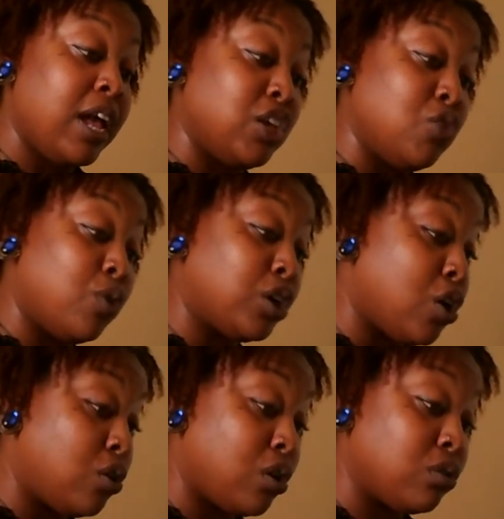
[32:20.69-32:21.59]
You want to
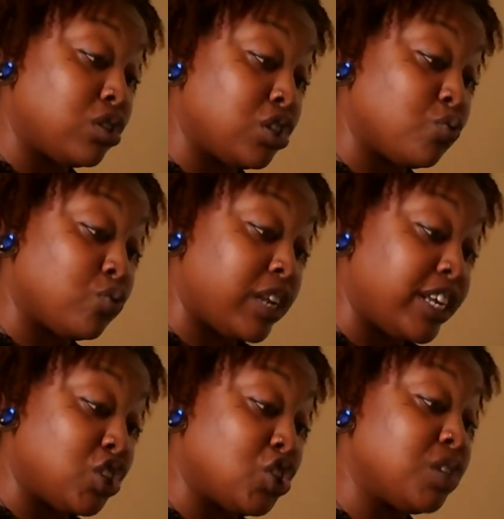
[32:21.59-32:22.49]
hold on to this
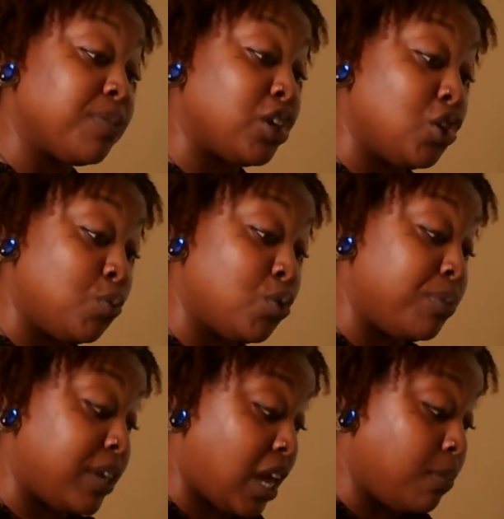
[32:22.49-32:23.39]
relationship and you will
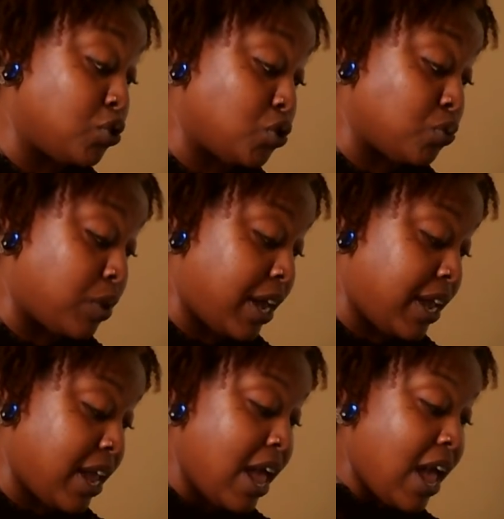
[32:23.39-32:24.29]
be able to,
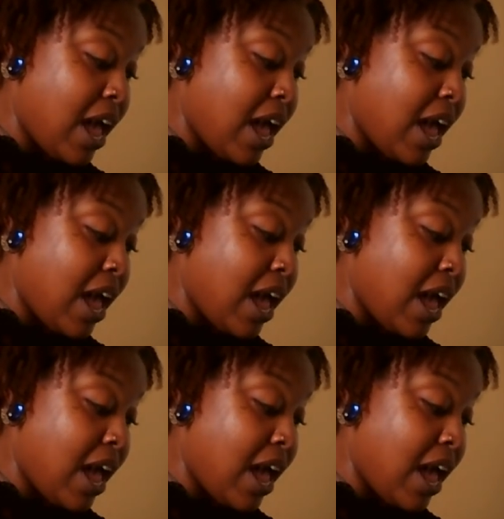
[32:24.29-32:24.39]
okay?